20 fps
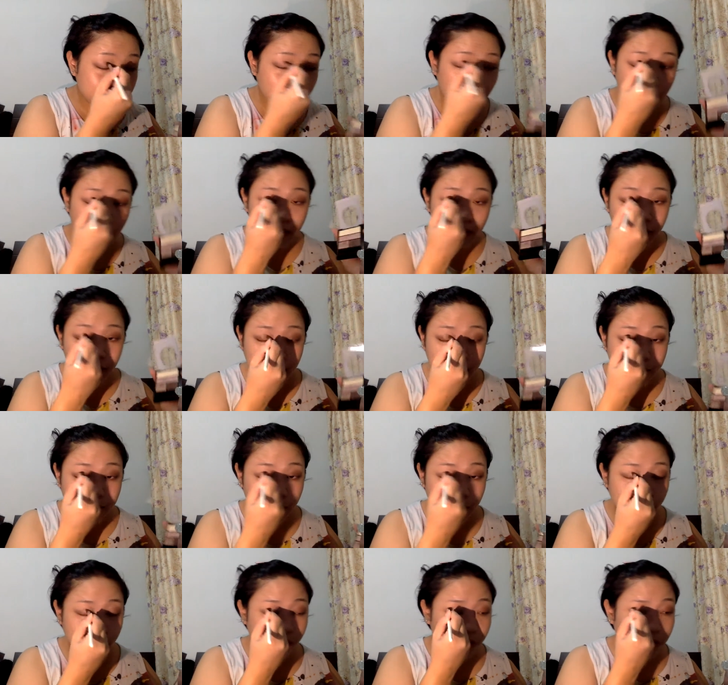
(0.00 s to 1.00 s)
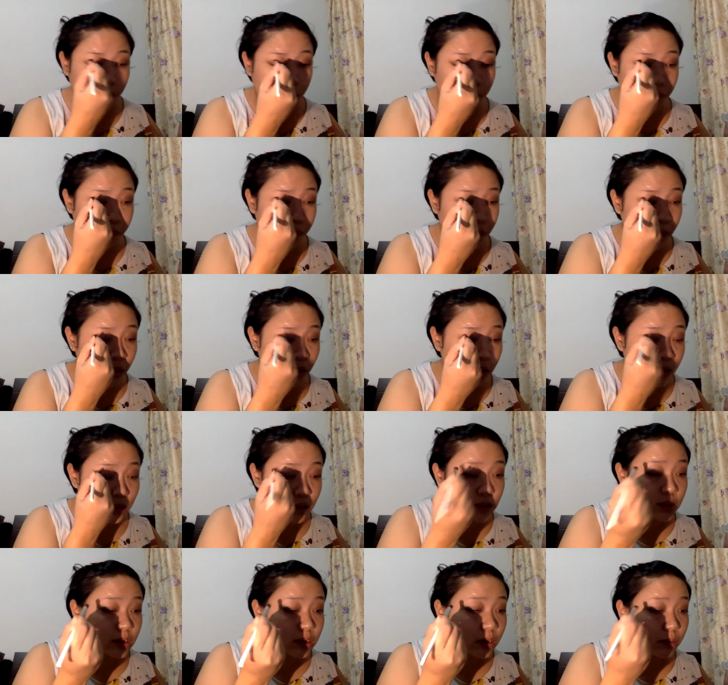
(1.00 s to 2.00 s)
palette does have
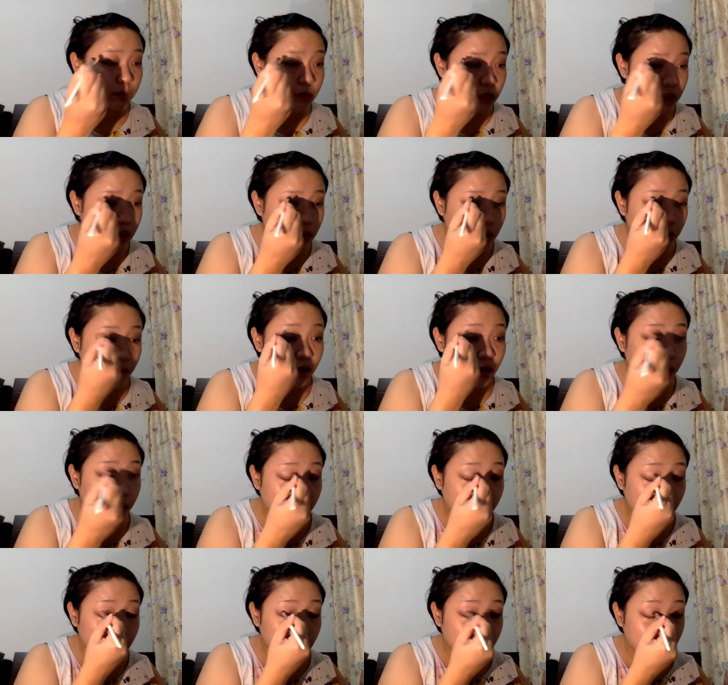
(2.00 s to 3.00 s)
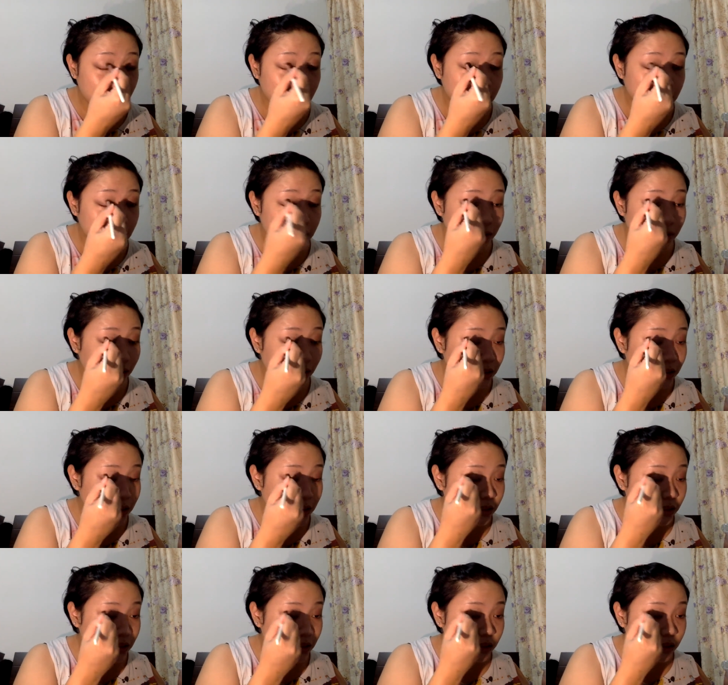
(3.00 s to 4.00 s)
some shimmer, but it's
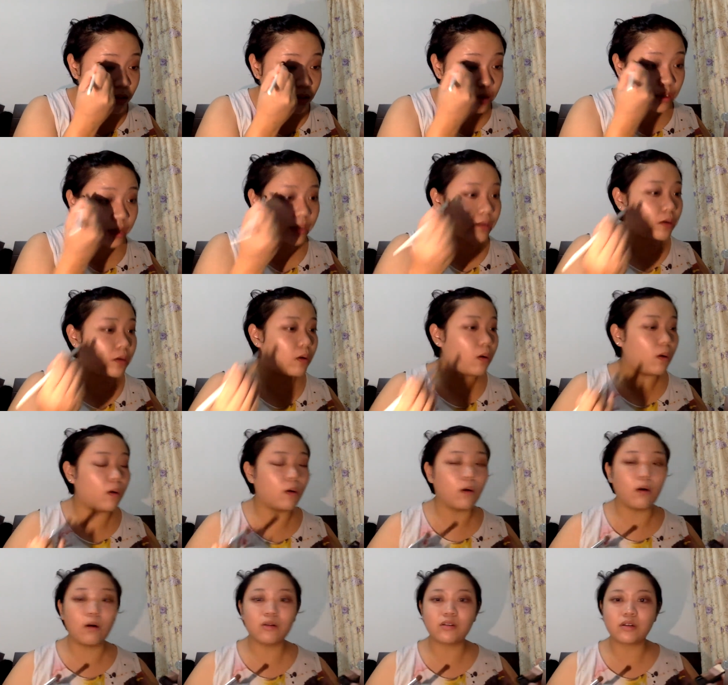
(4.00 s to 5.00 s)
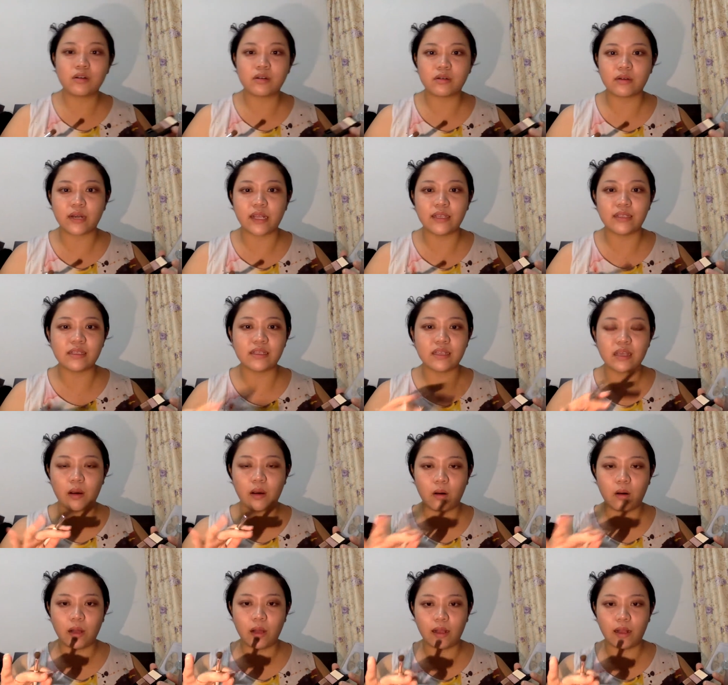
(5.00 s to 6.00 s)
not like all crazy,
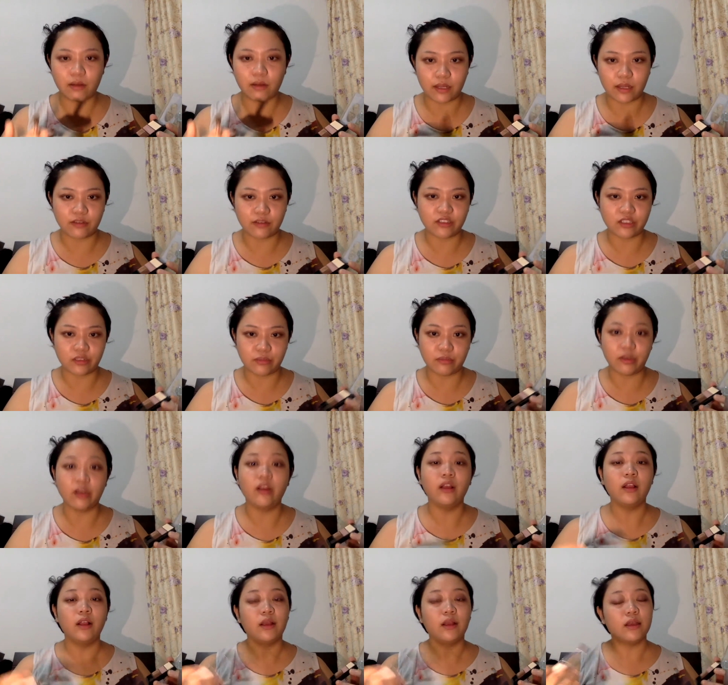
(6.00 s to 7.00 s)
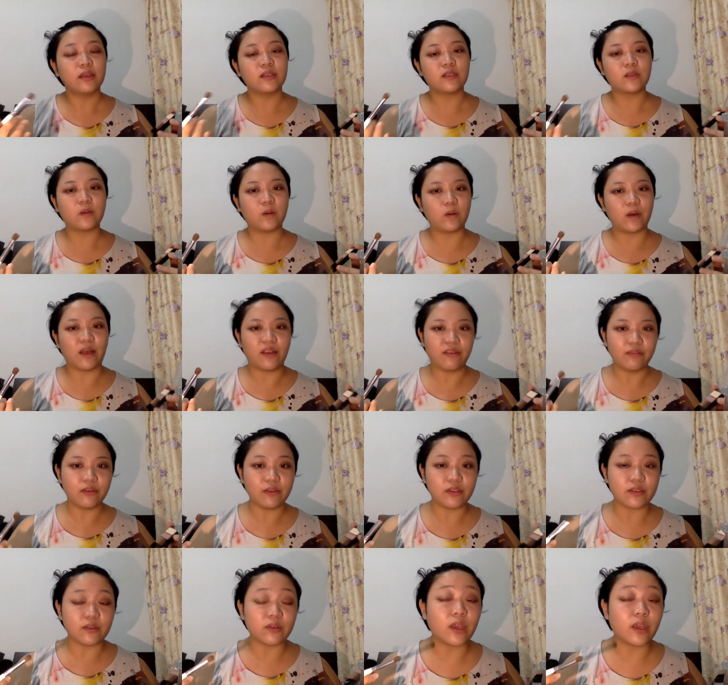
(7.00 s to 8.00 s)
all out kind of shimmer, so I feel
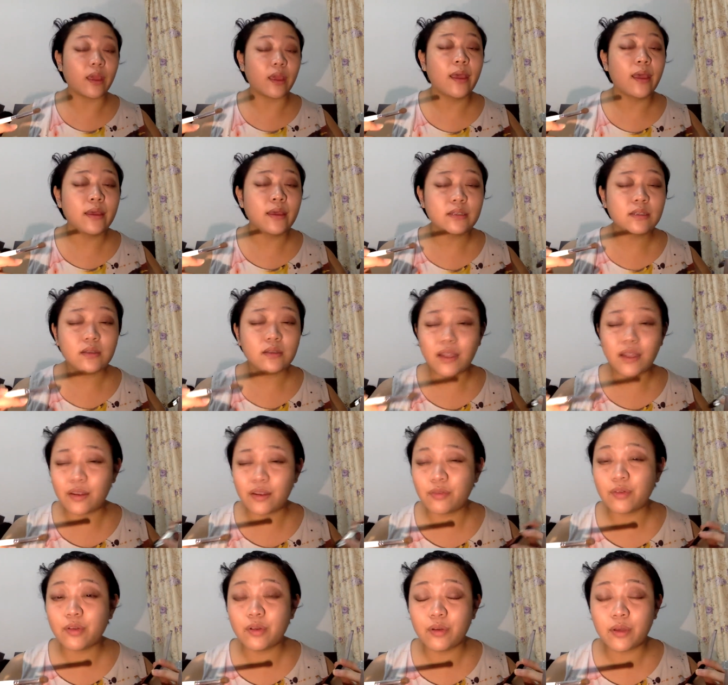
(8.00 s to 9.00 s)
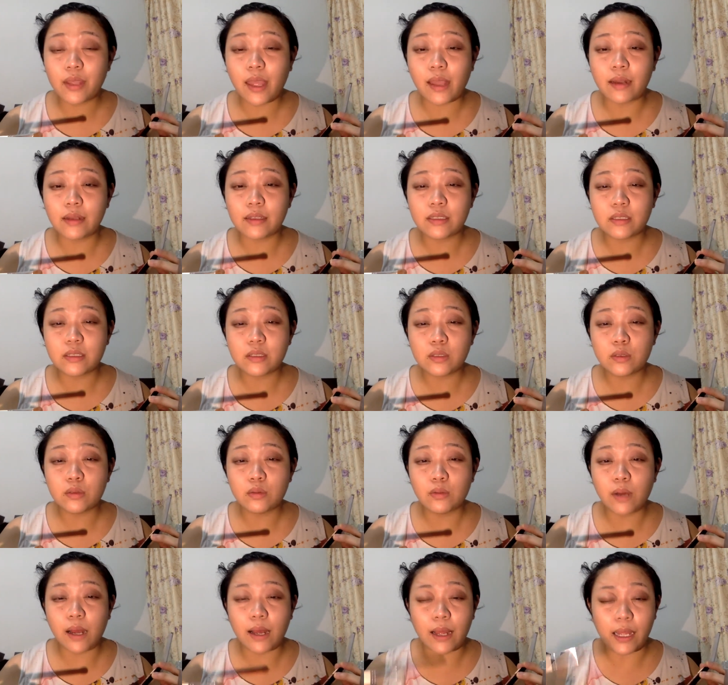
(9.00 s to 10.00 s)
it's okay. So now if you look at these
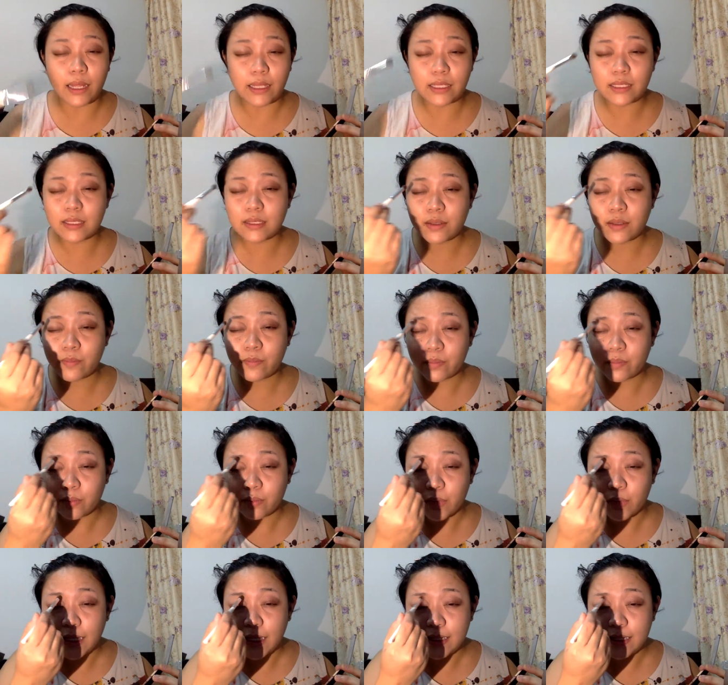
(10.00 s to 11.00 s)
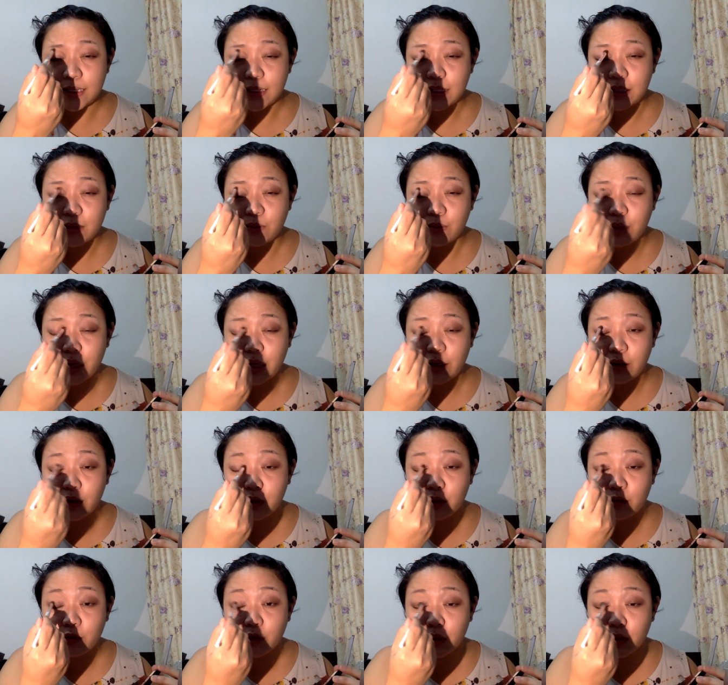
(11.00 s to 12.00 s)
two eyes, this is
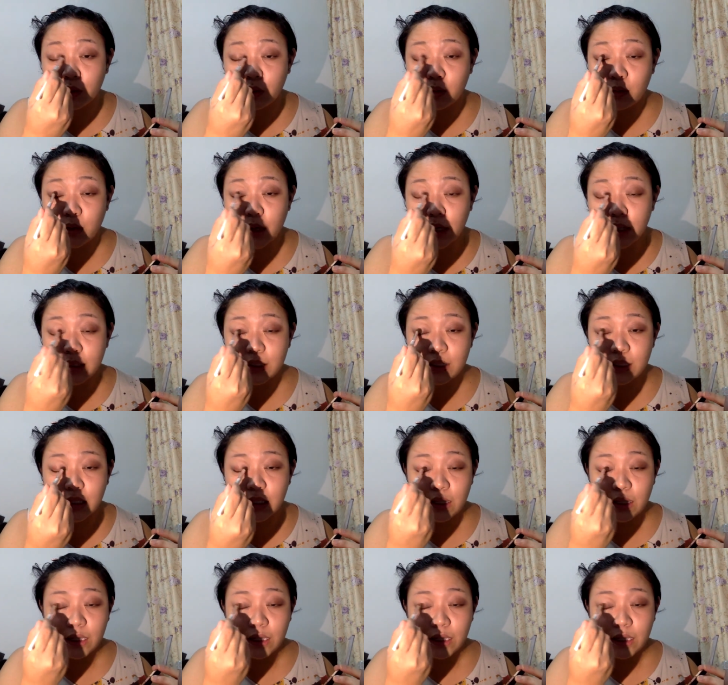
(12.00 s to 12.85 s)
blended with the white,